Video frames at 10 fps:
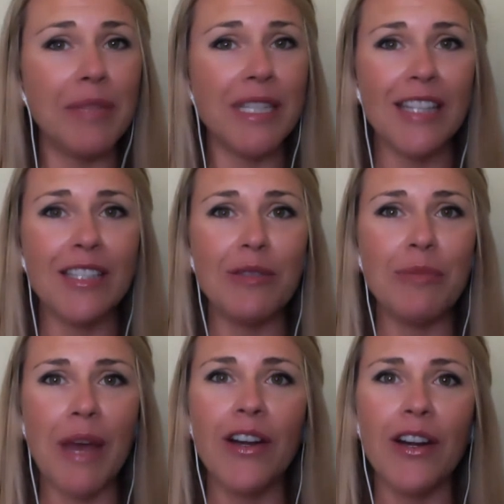tend to do
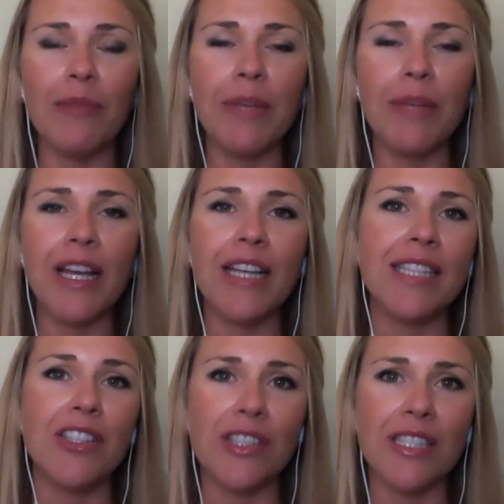better because
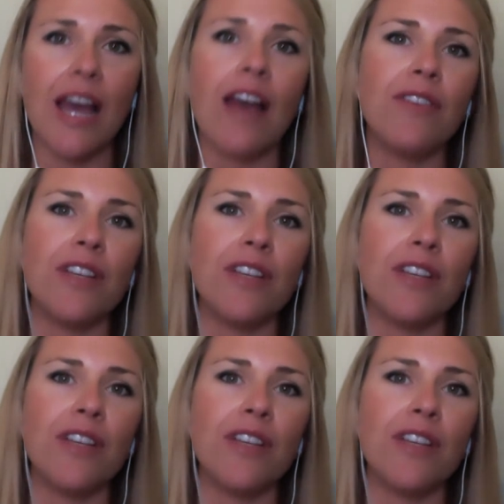they just have